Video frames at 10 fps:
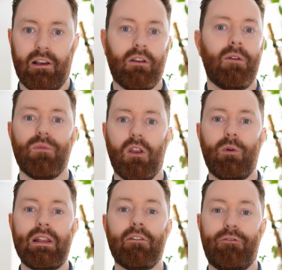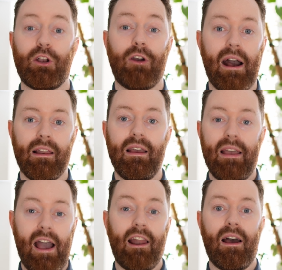Like, we need to figure out
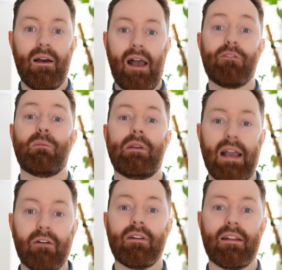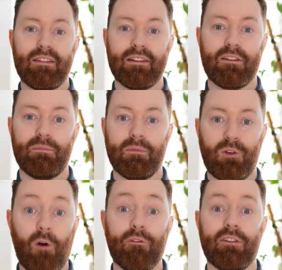how to have some governance in this
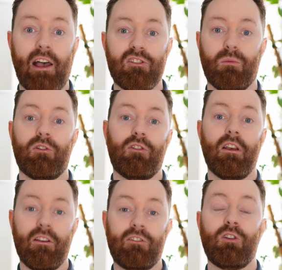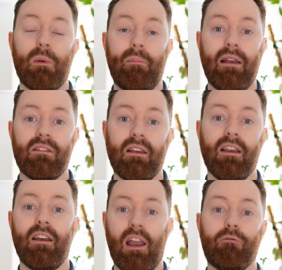conversation, which is super
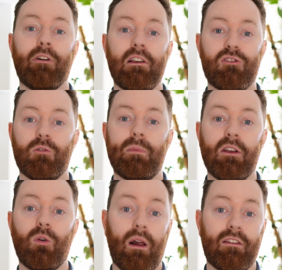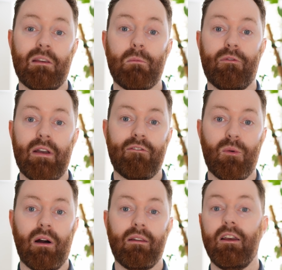basic and really should be quite simple for
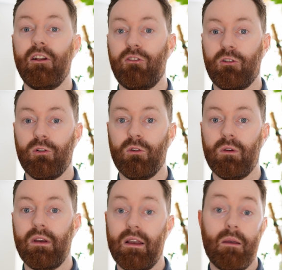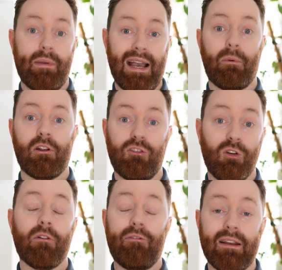everyone to be able to
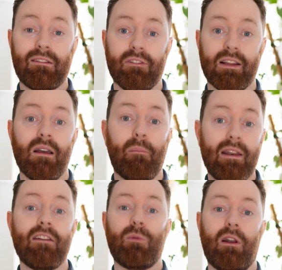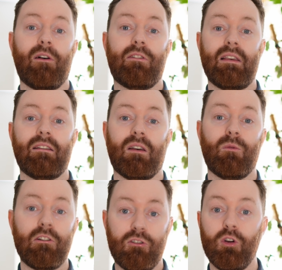do effectively. But it is one of those things that
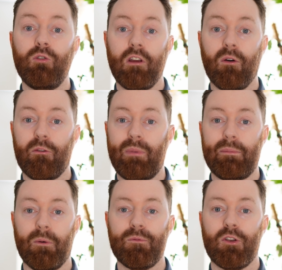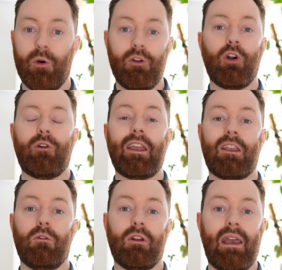we do deal with people who are not great
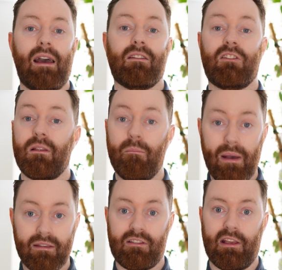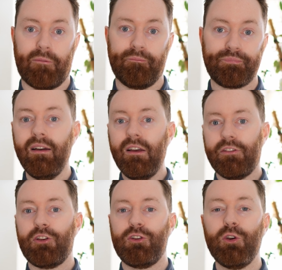communicators. So the best thing
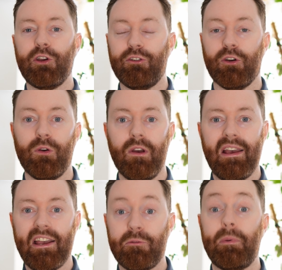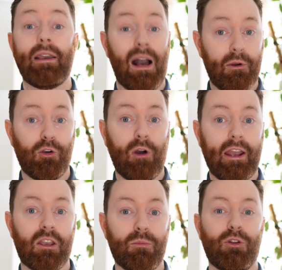that you can do is become a
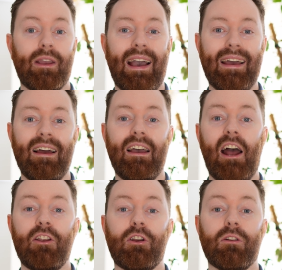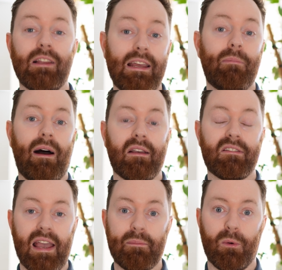great communicator and you can lead by
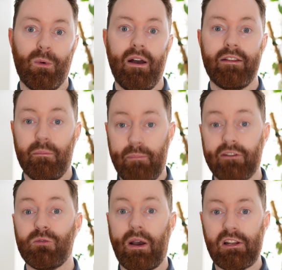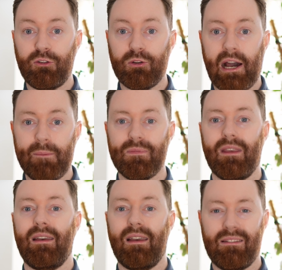example. The best way to do that
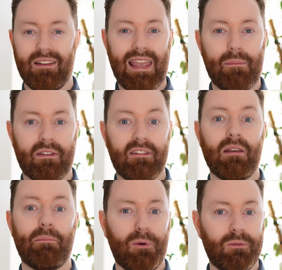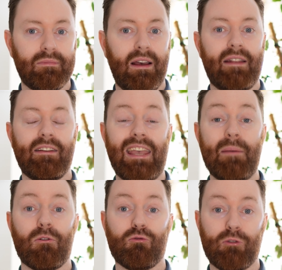is to keep it simple, to
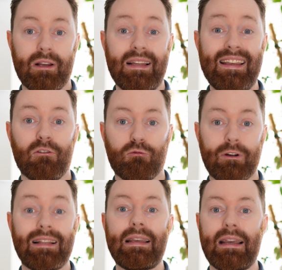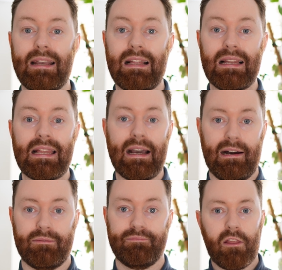keep it really, really clear.
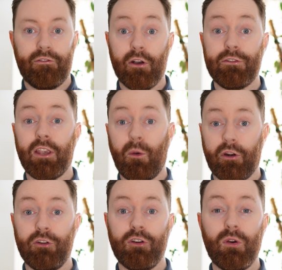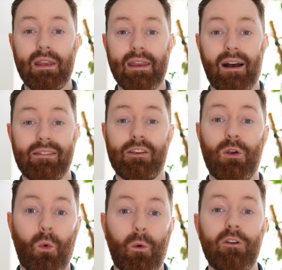Now, the first thing you wanna do here is that
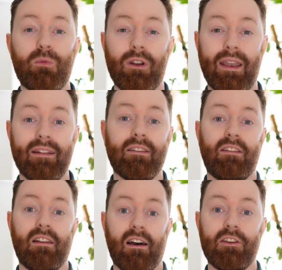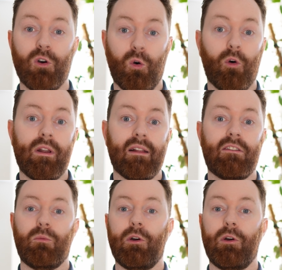you always wanna consider your audience.